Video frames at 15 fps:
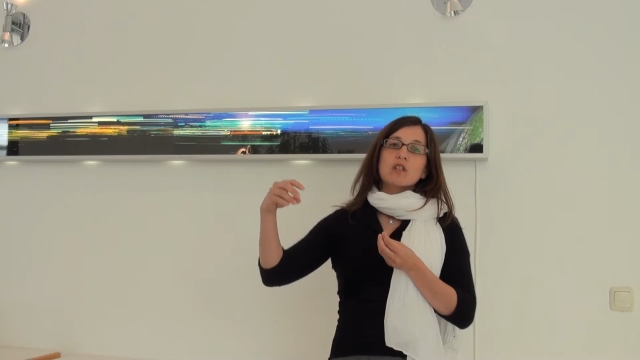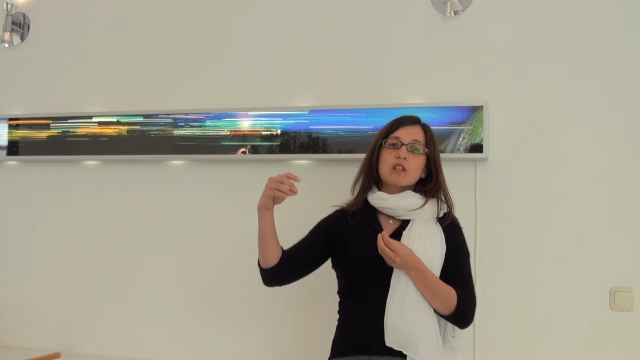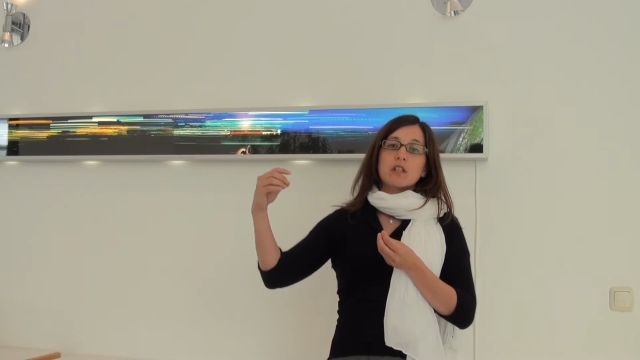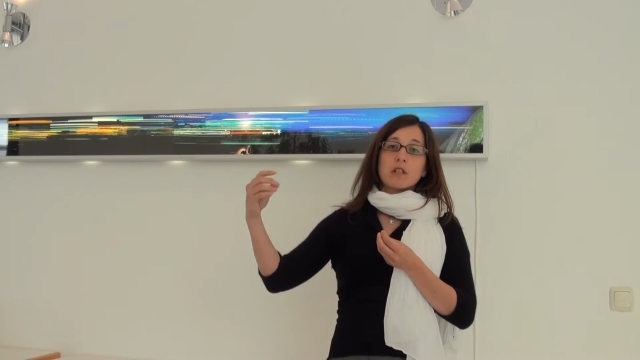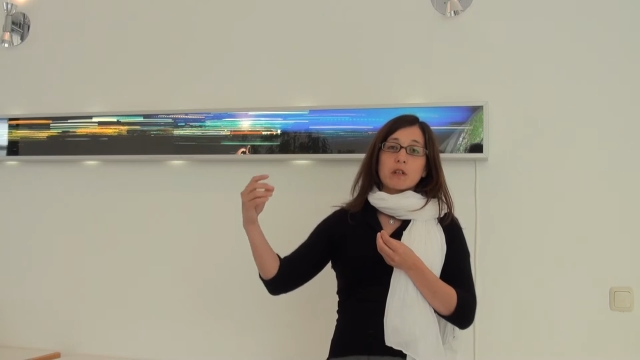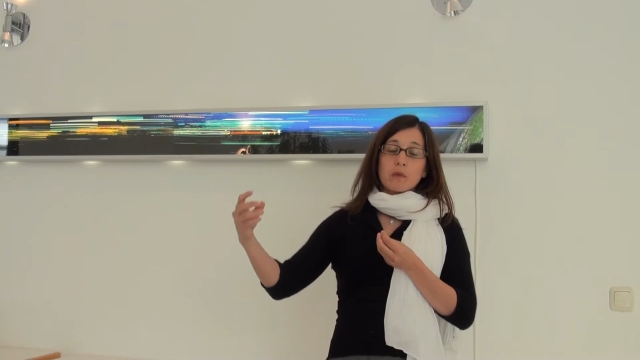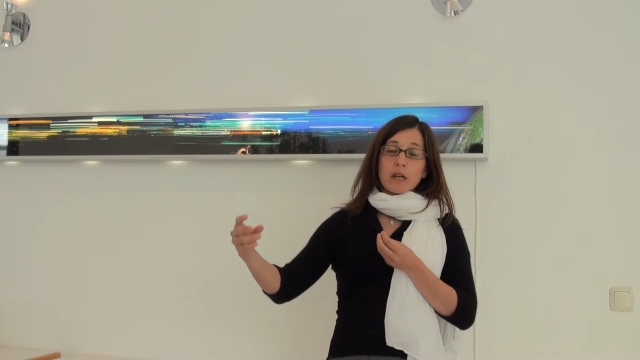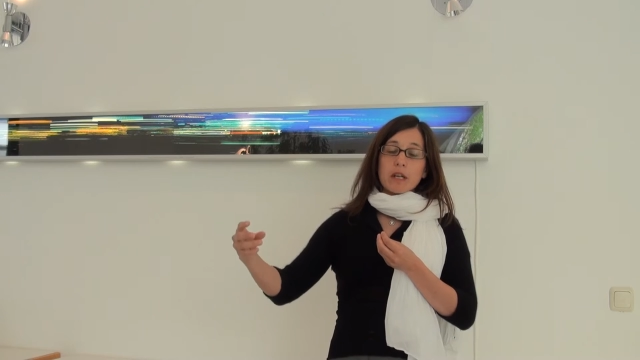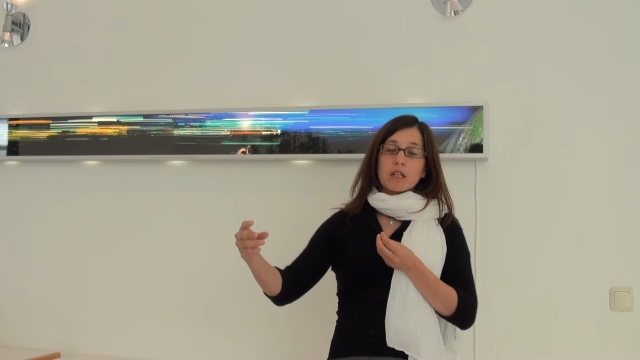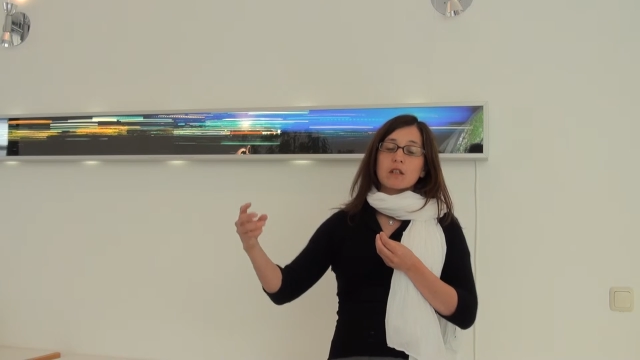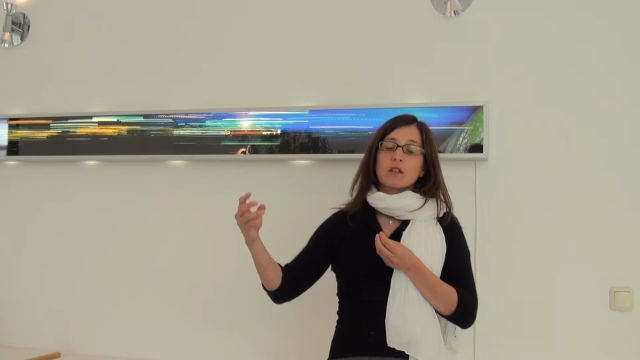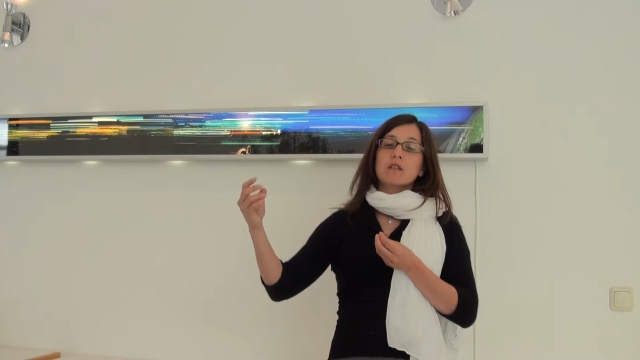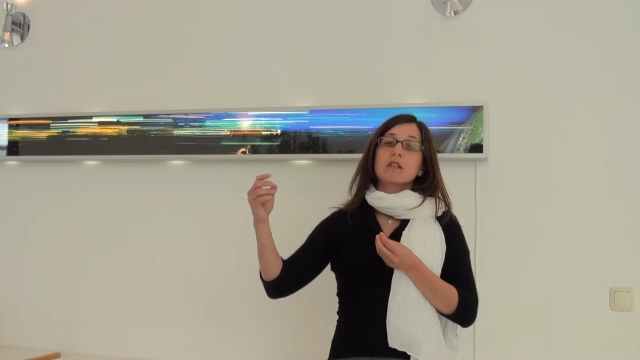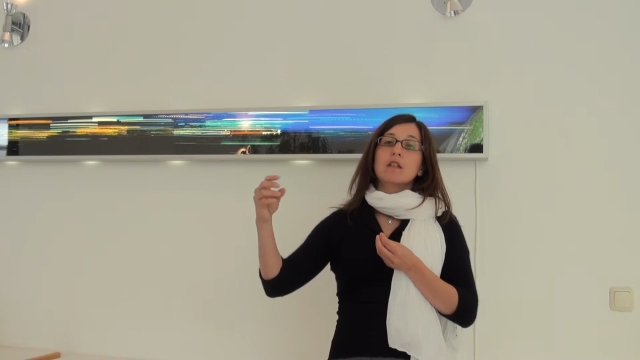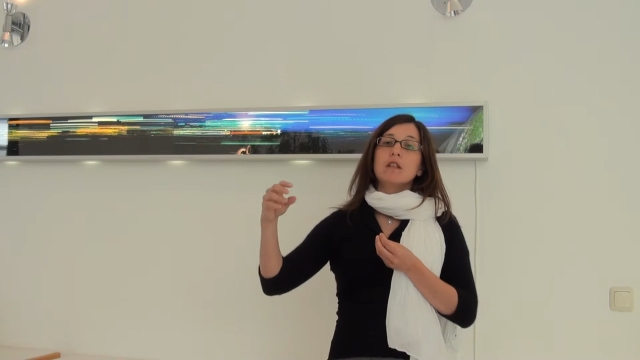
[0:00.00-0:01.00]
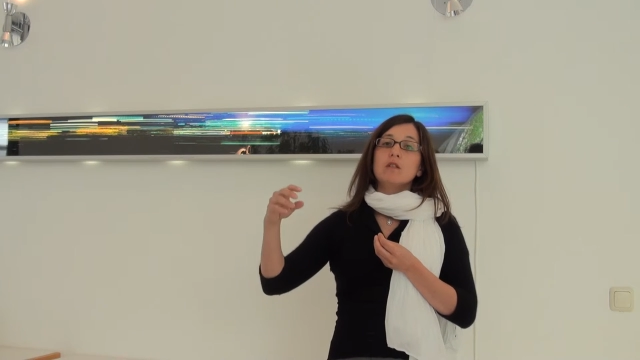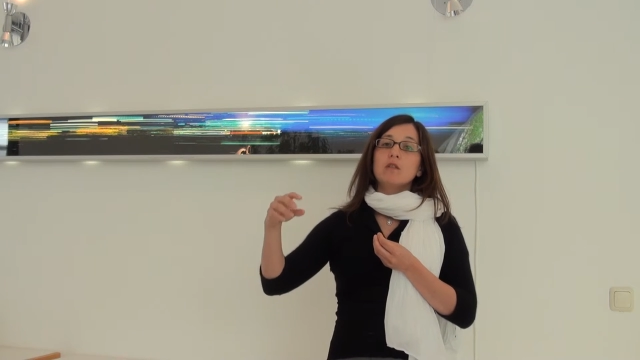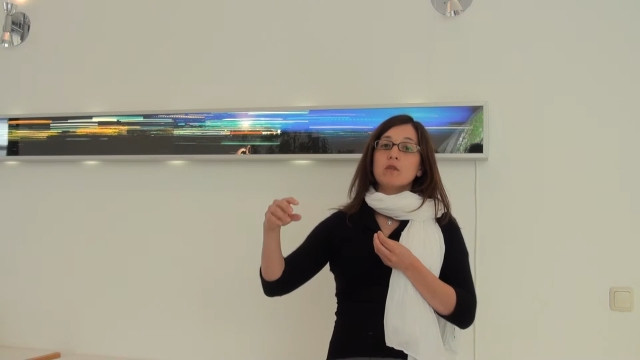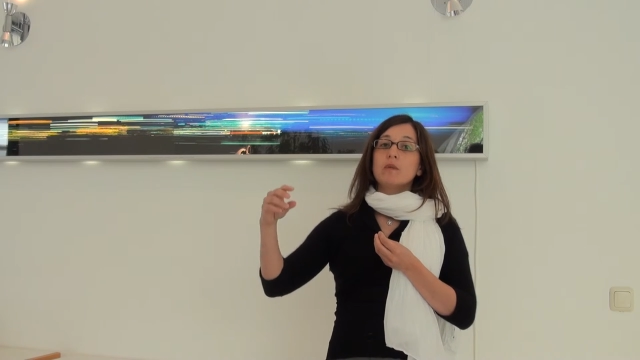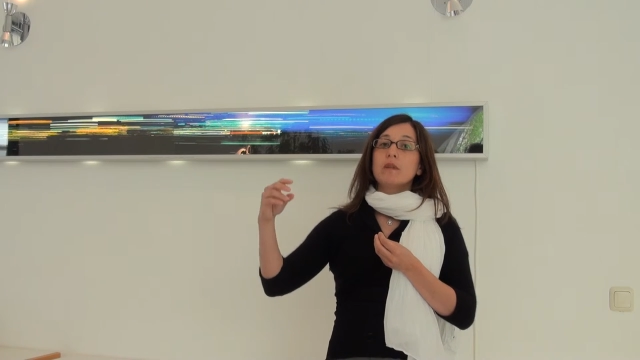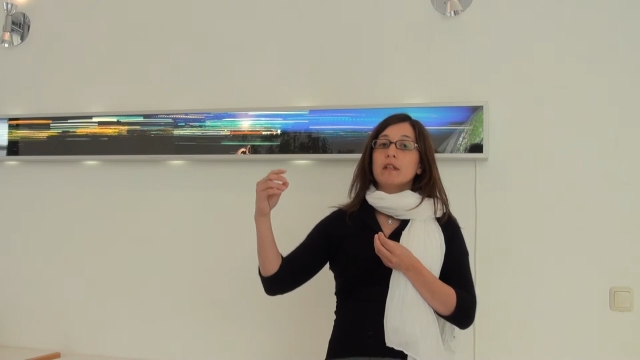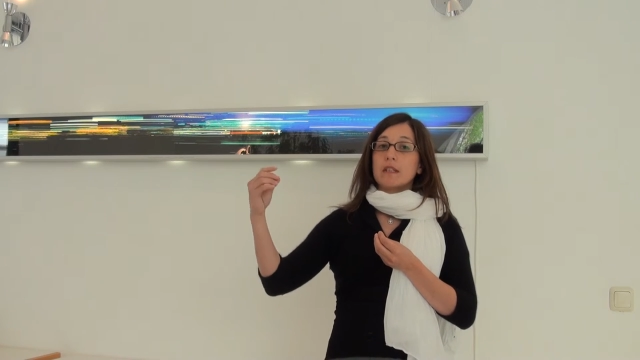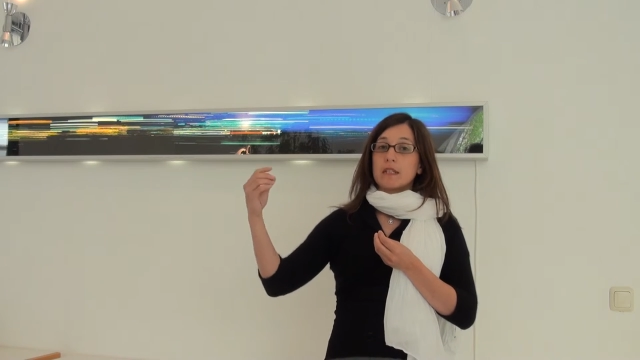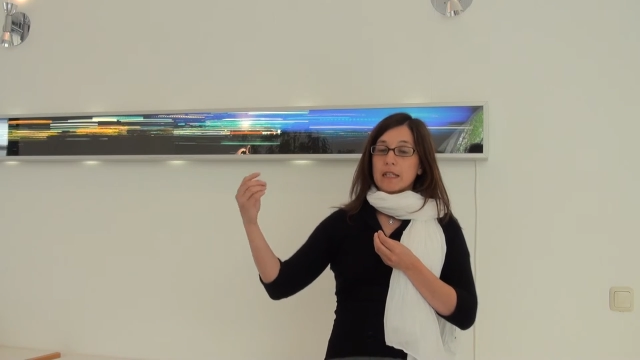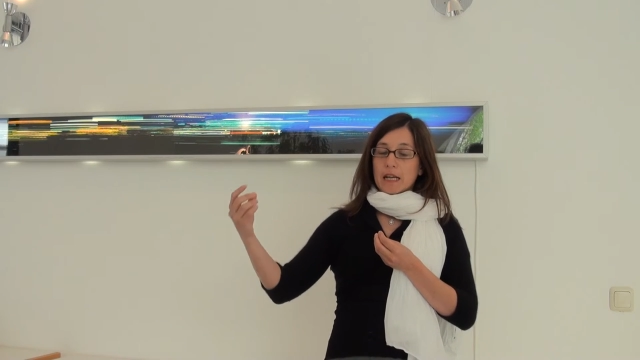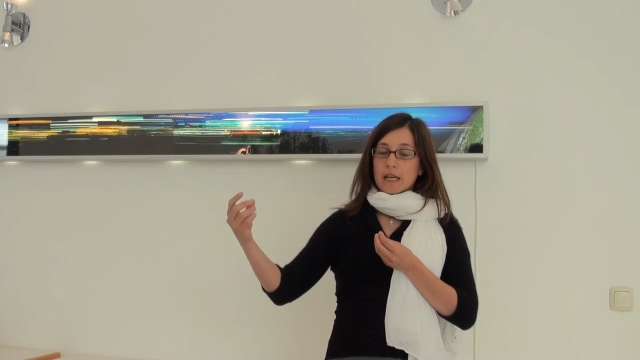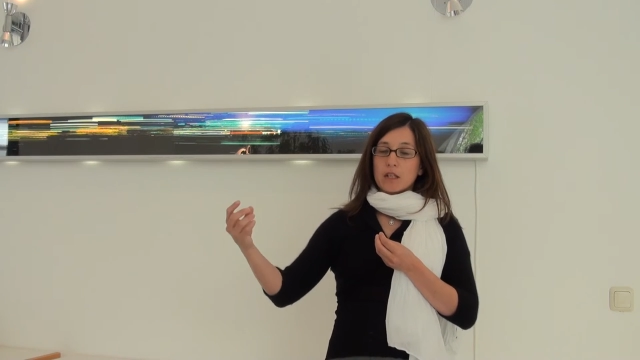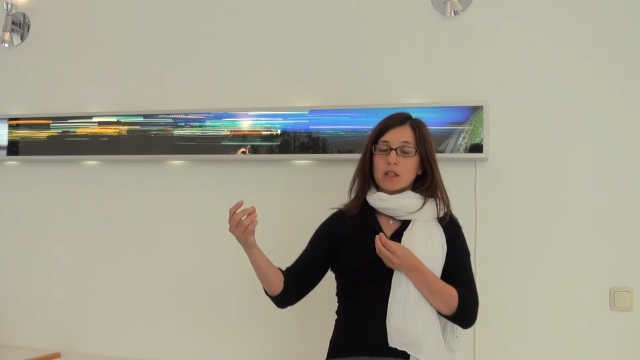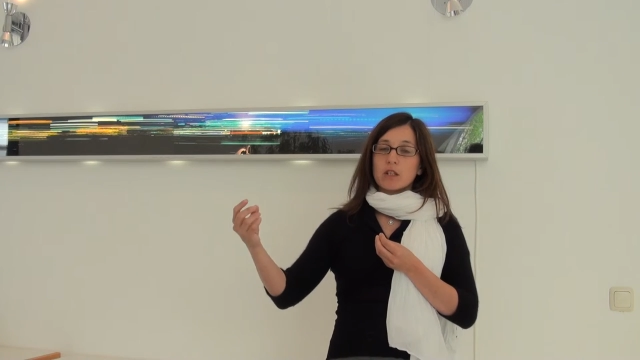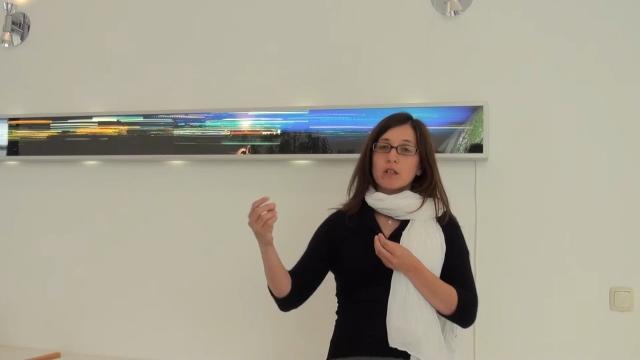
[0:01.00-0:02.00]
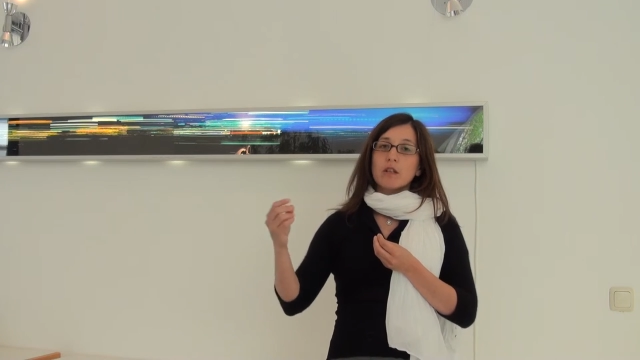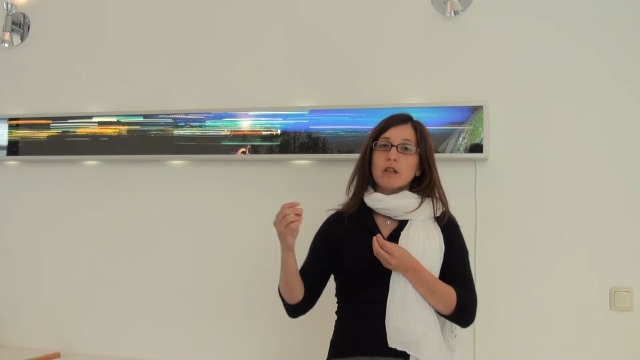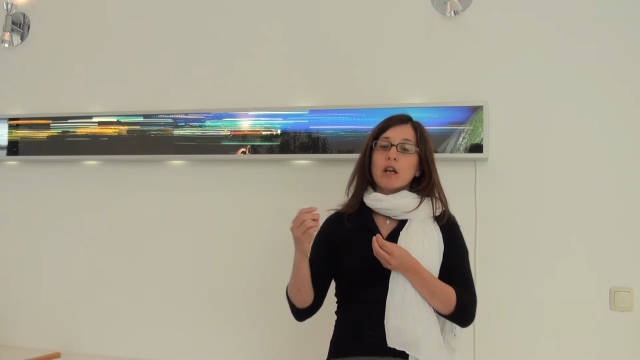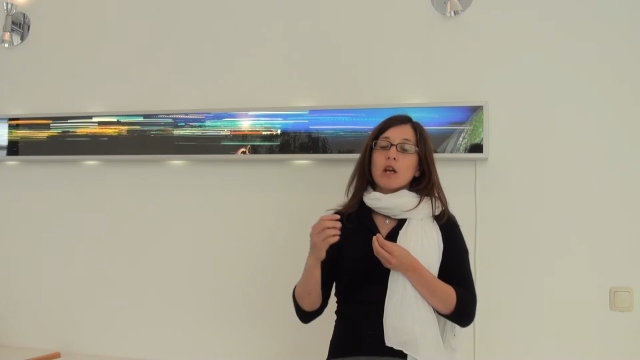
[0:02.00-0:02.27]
generations into danger,